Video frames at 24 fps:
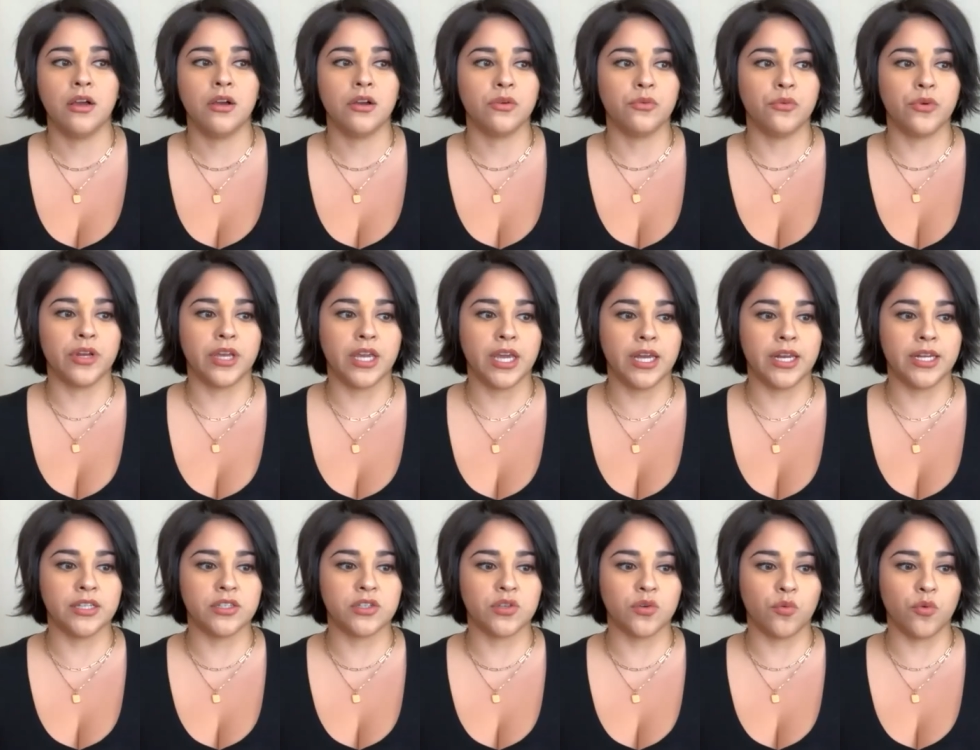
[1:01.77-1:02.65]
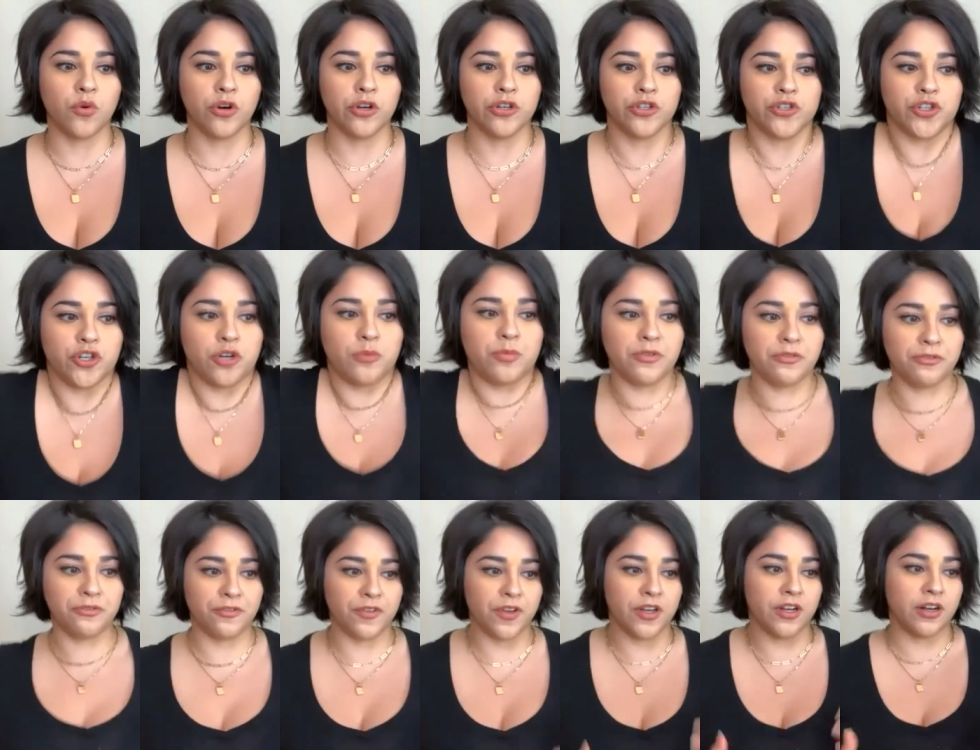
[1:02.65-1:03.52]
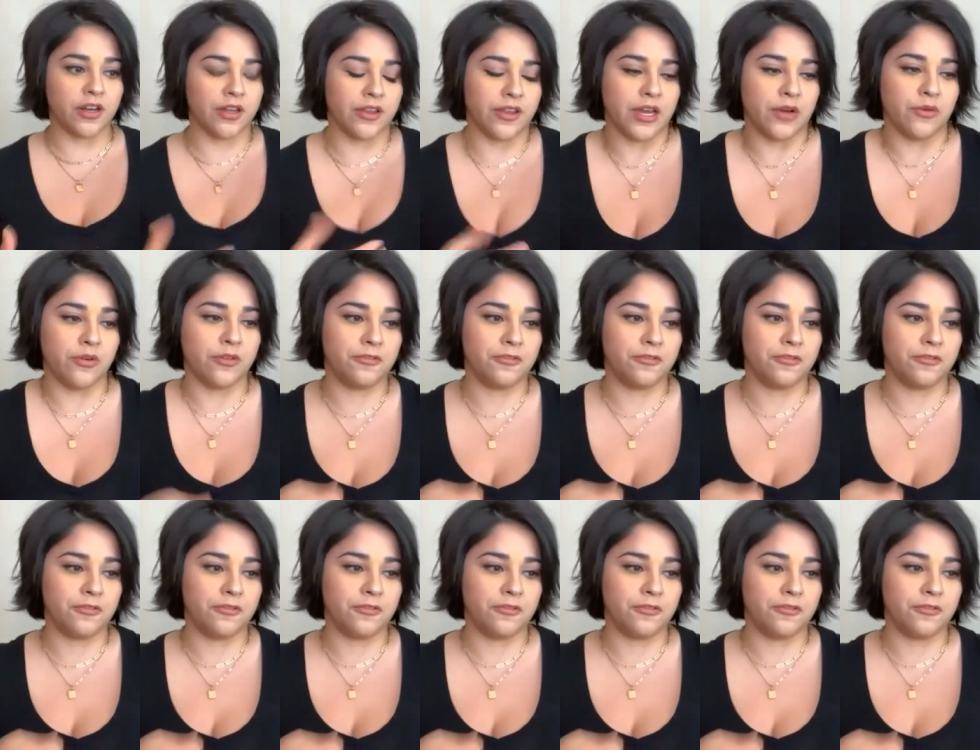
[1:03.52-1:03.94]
would get into wardrobe and feel how that would